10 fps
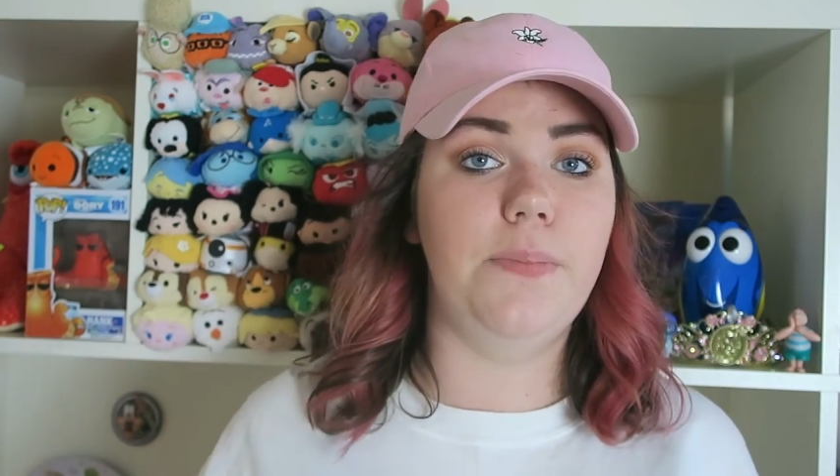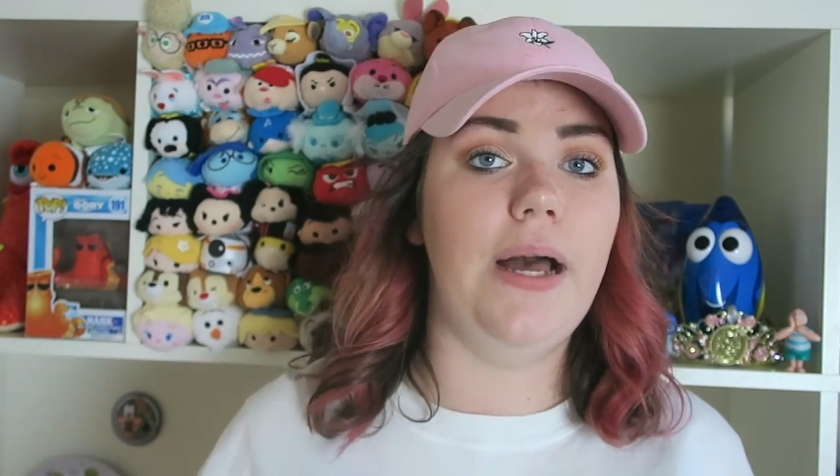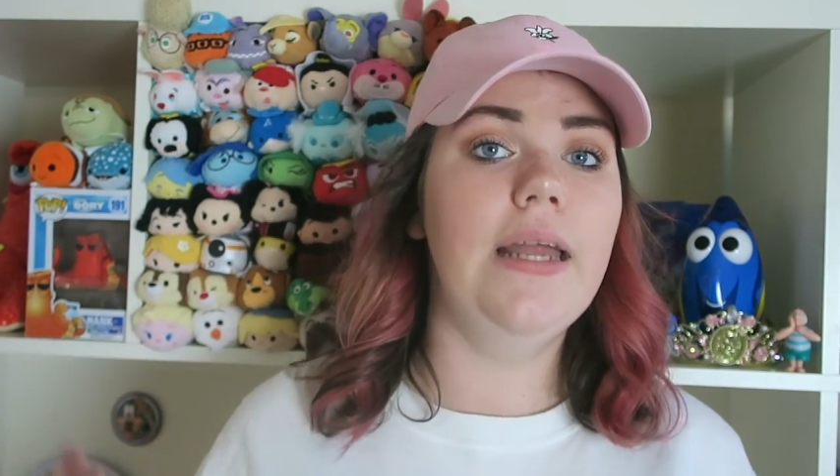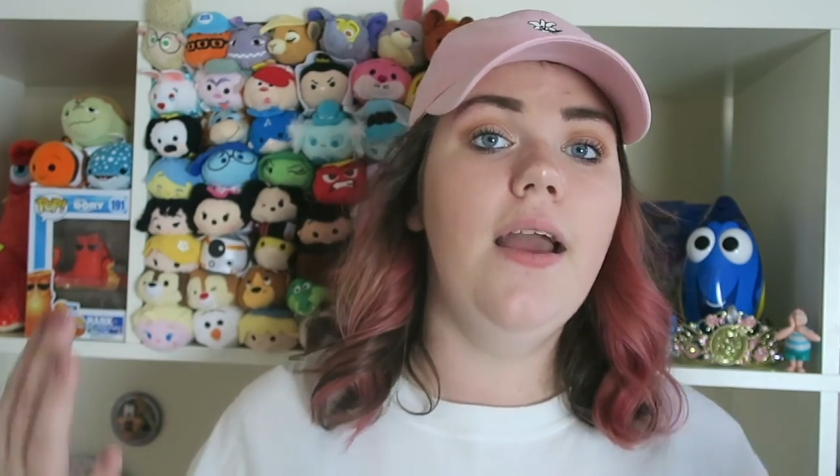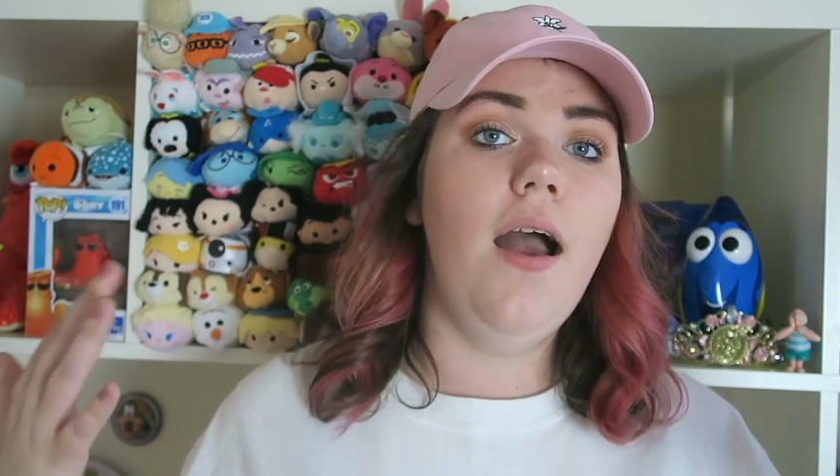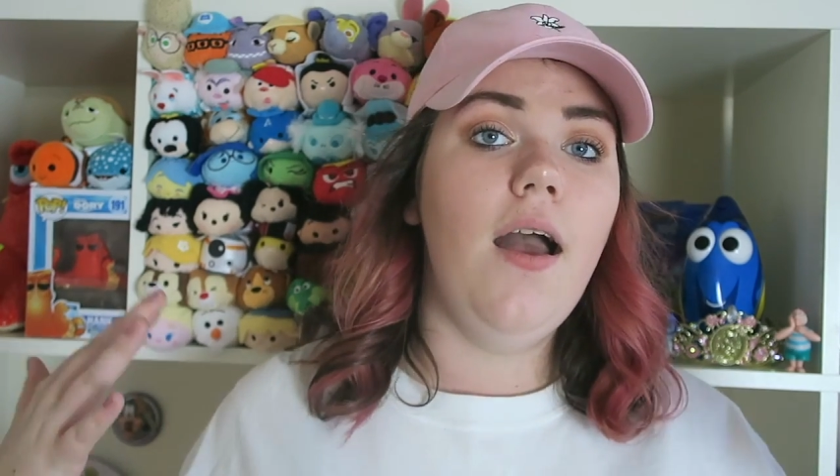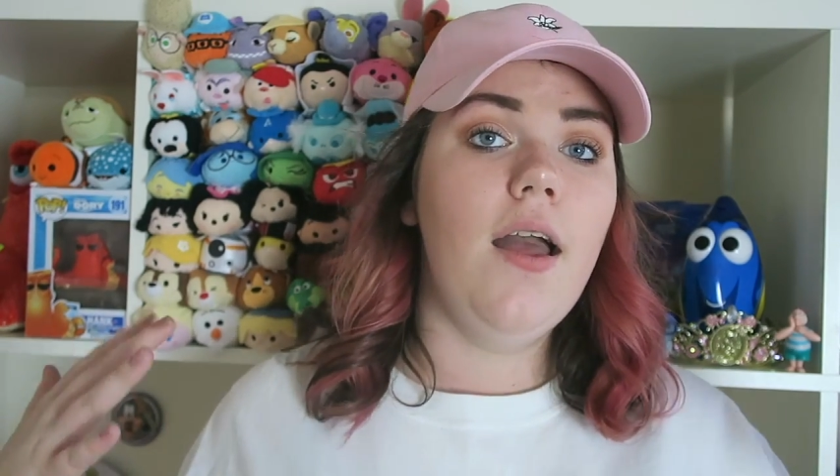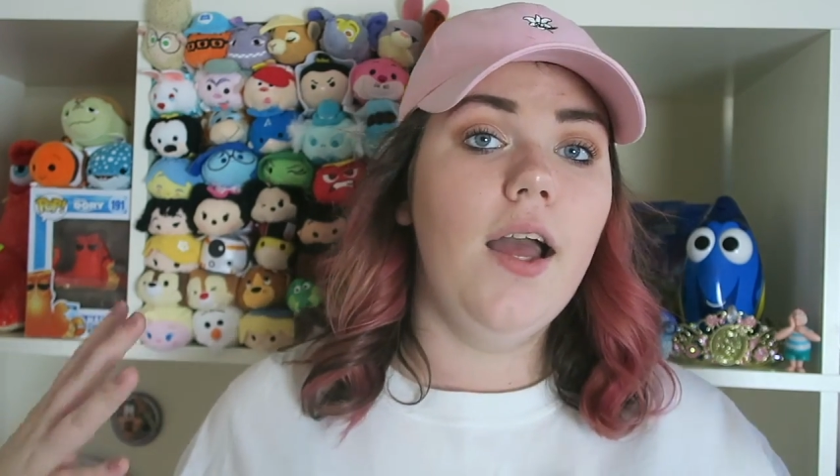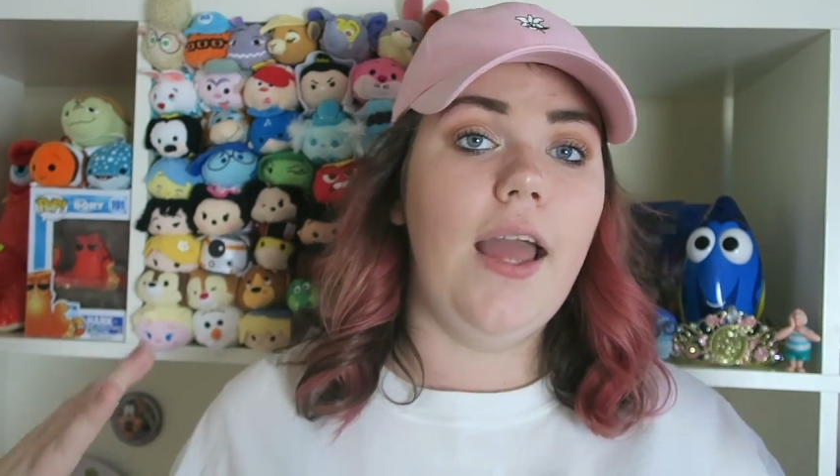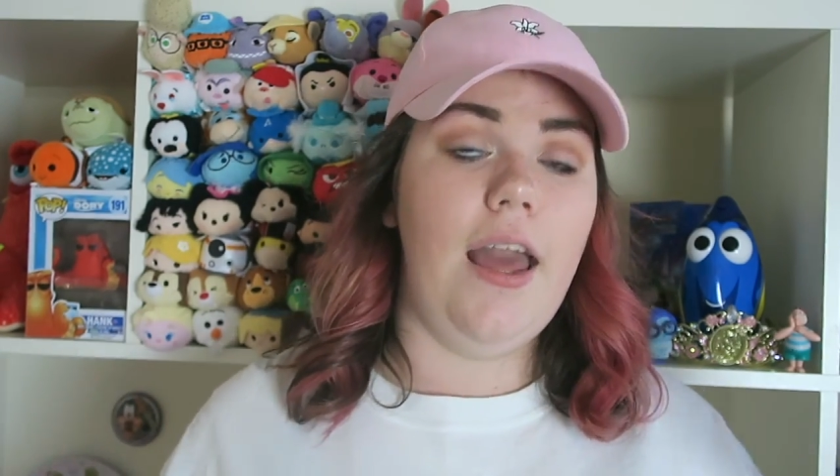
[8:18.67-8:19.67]
But
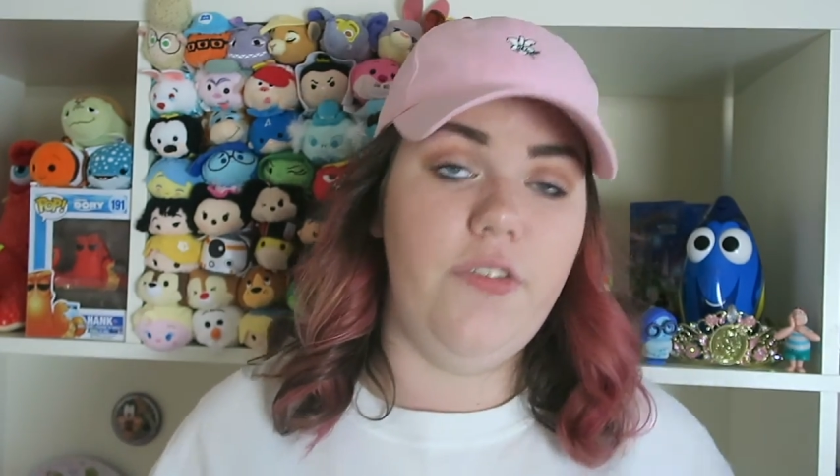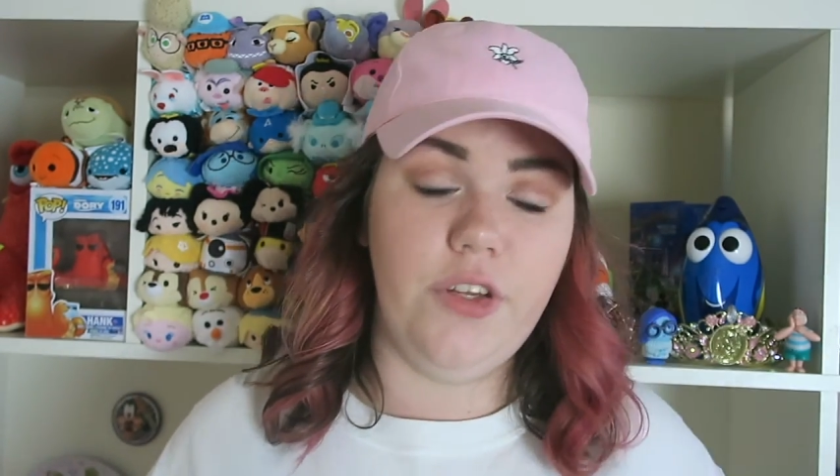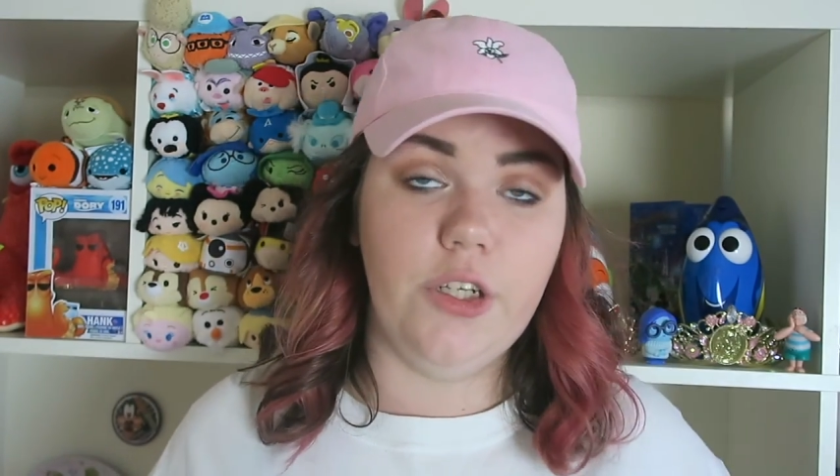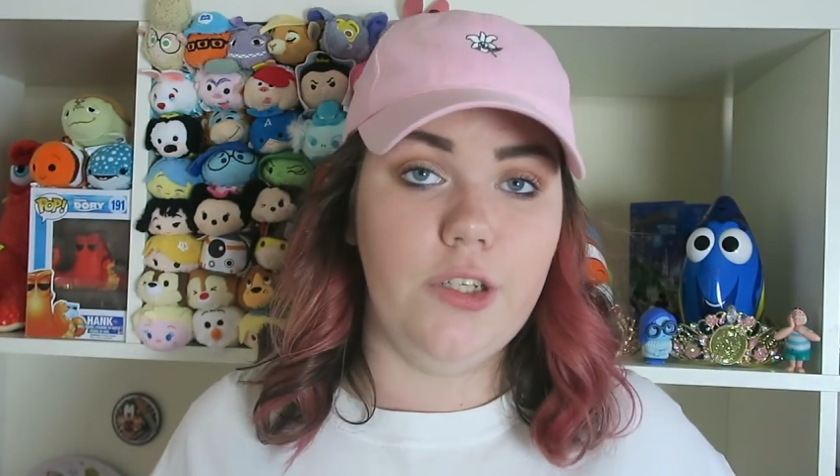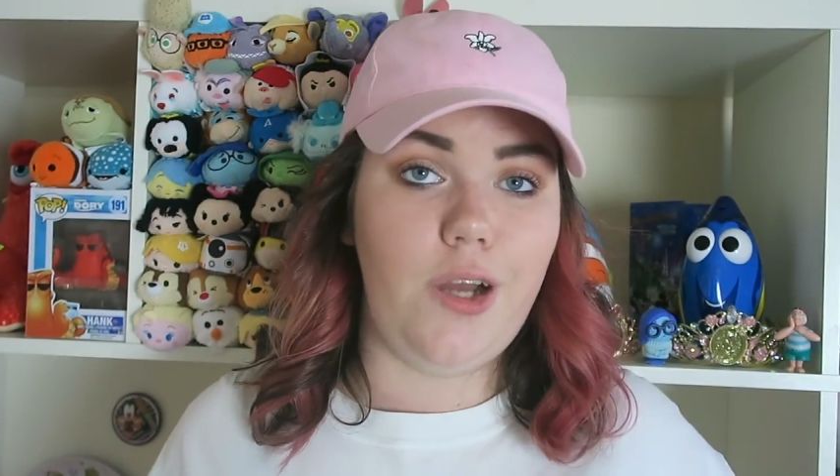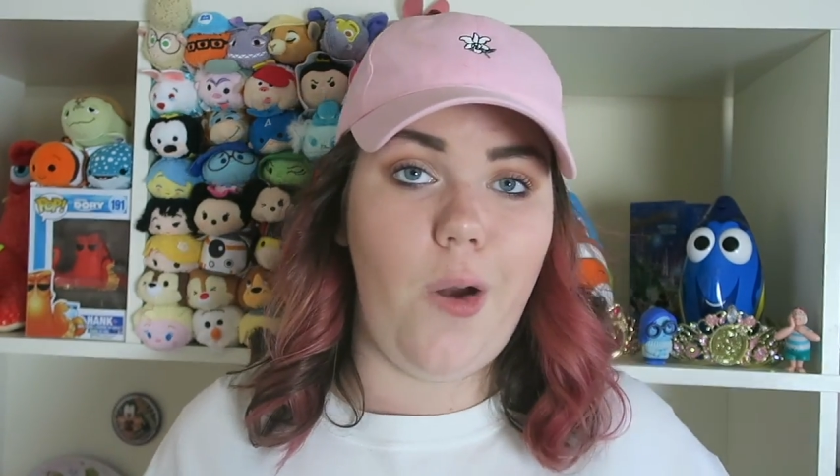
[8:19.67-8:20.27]
if you